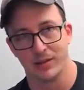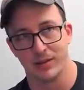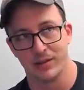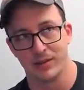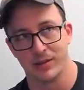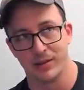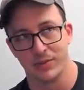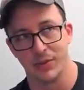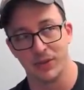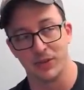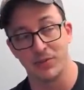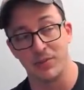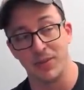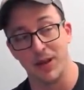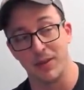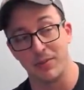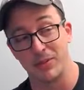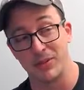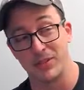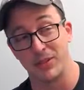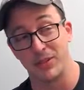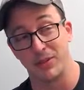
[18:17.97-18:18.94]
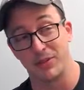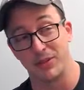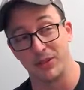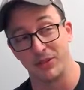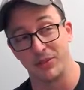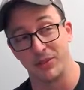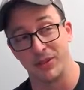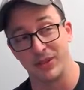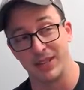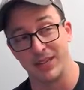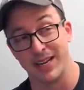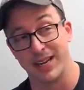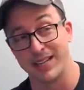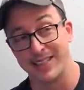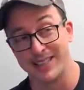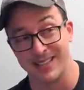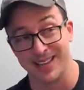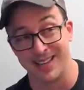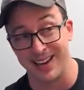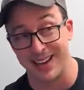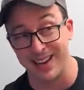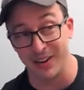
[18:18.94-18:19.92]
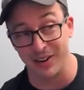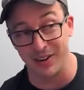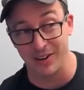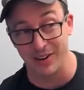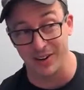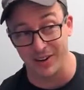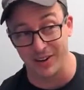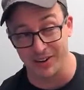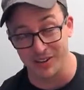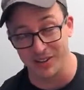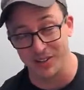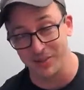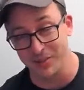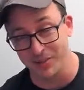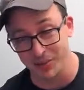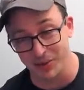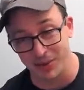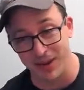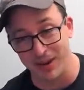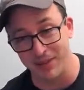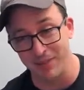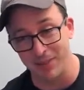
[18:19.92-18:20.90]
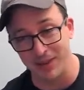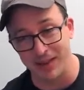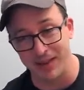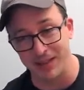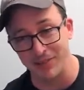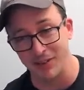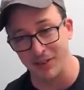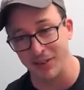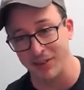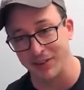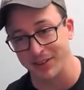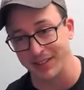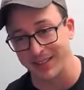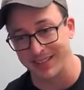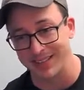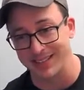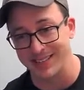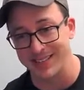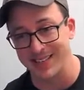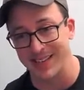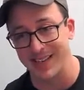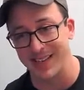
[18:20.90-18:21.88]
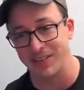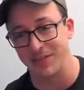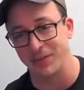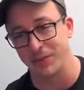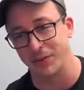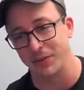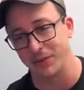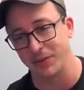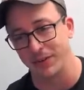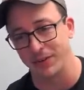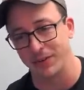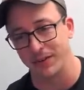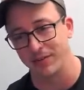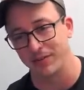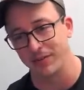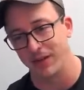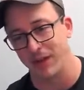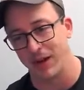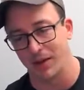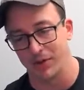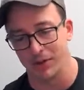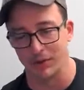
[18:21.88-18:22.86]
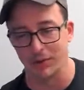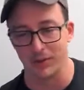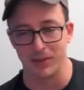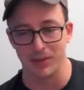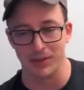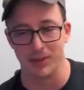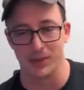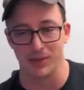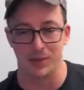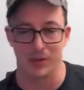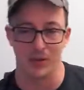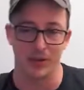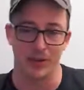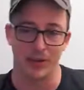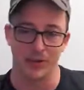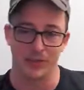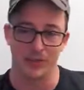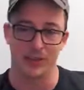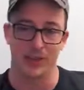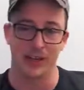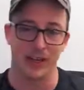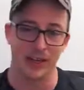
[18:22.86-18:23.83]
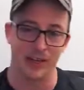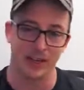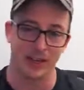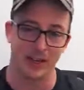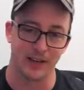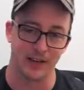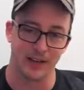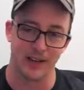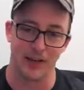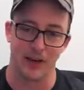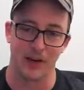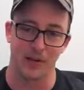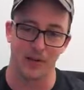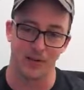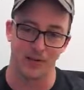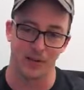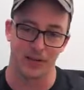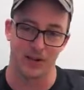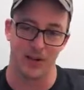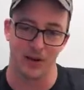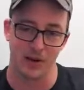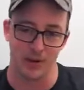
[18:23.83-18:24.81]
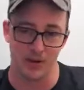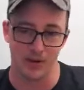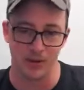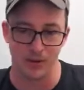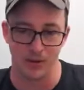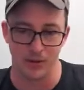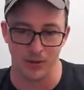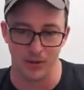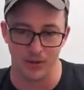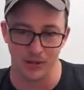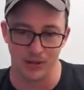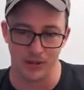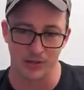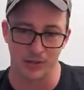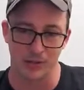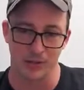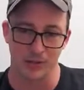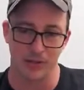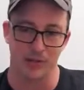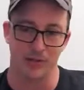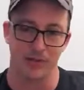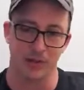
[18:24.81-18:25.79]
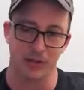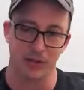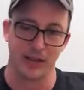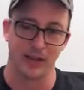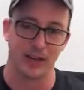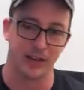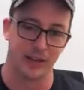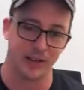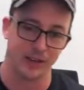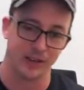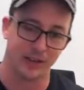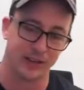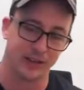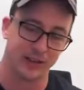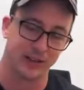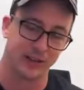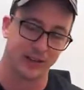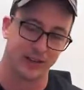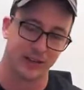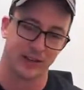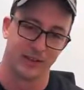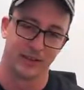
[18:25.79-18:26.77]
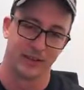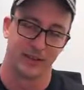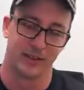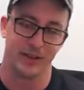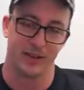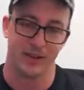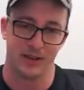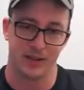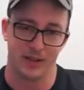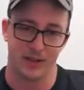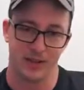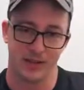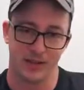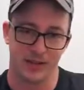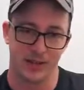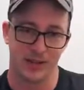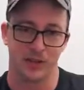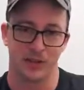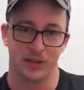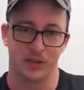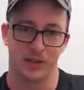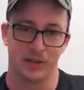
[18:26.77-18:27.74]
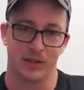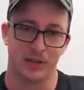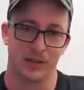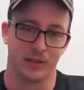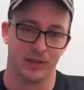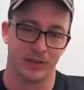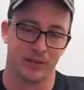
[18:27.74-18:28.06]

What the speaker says: SwitchMap is the only one that has an inherent unsubscribe behavior on the inside for the, I only want this one, no, forget it. Now I only want this one, no, forget it, etc.